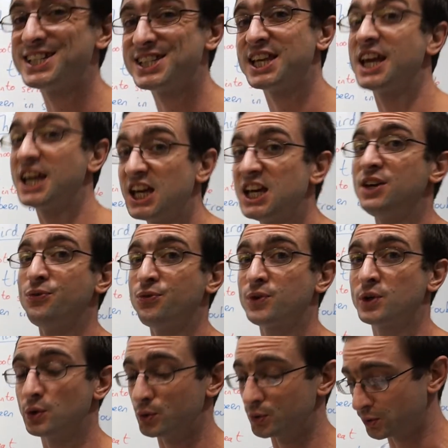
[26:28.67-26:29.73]
the if
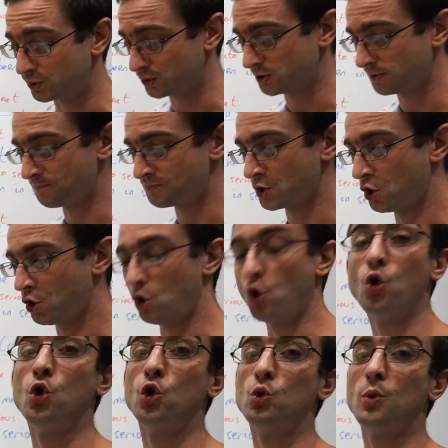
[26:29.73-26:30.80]
clause
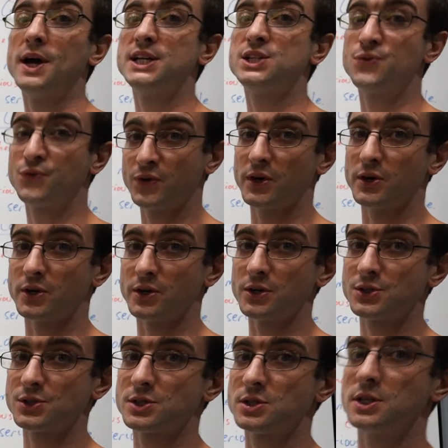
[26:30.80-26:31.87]
always
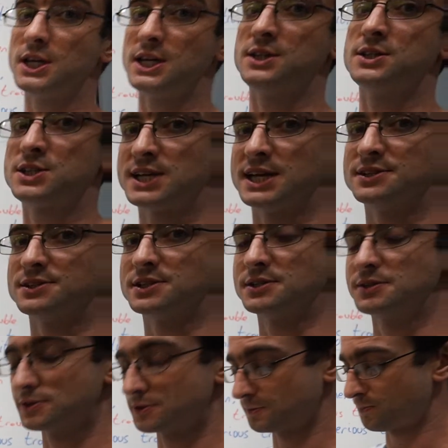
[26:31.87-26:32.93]
first in the
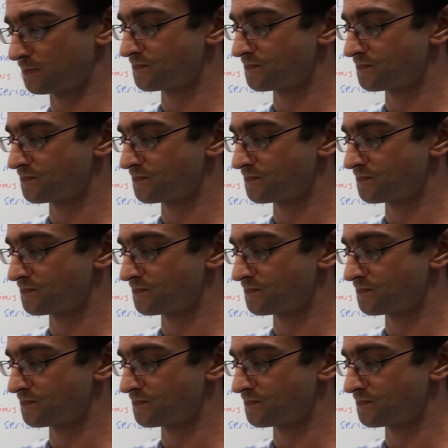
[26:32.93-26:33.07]
sentence?